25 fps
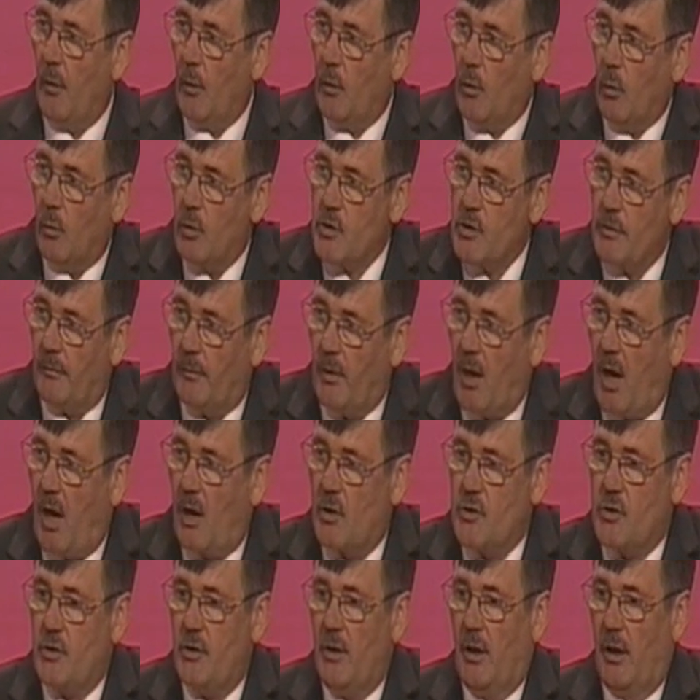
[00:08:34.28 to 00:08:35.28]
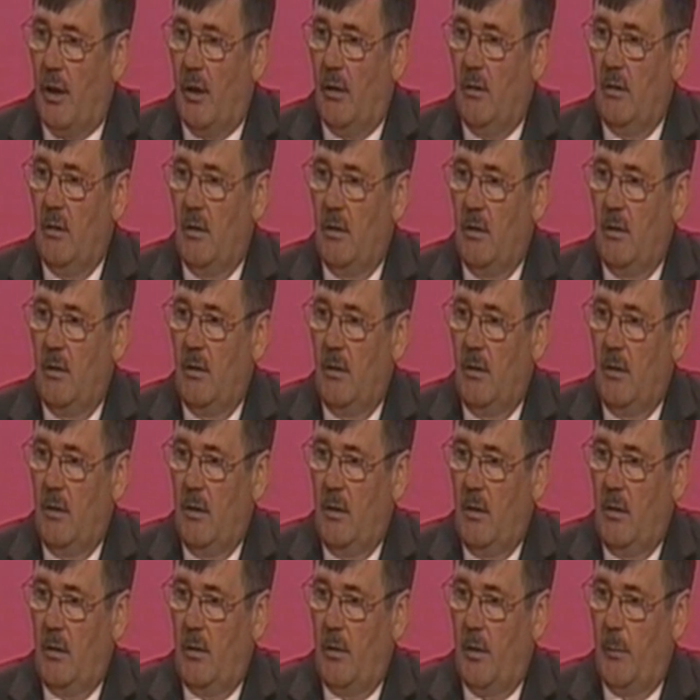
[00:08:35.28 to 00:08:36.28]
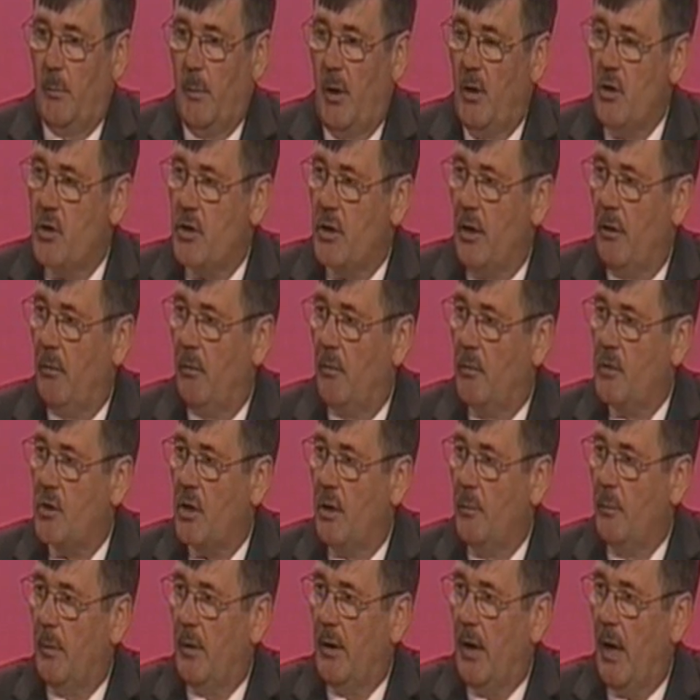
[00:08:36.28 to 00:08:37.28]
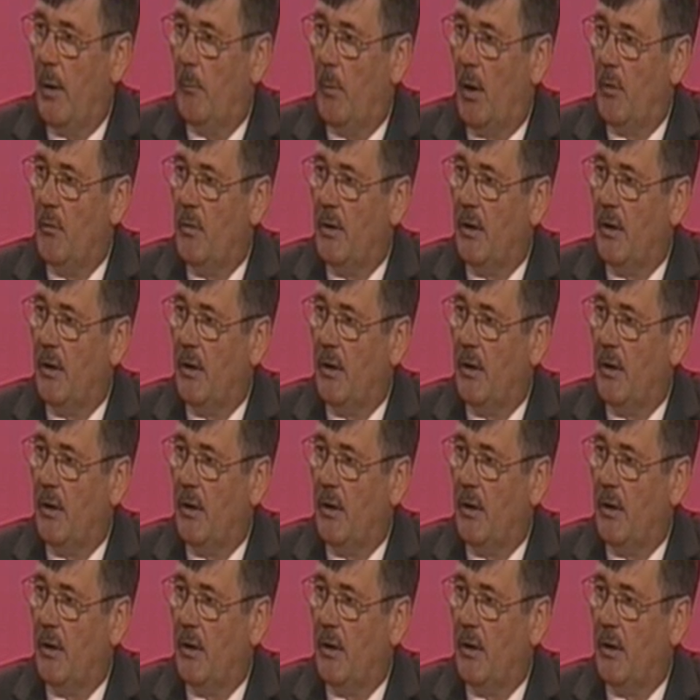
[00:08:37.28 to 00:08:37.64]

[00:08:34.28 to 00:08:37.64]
Over the course of last year, the ministerial team in the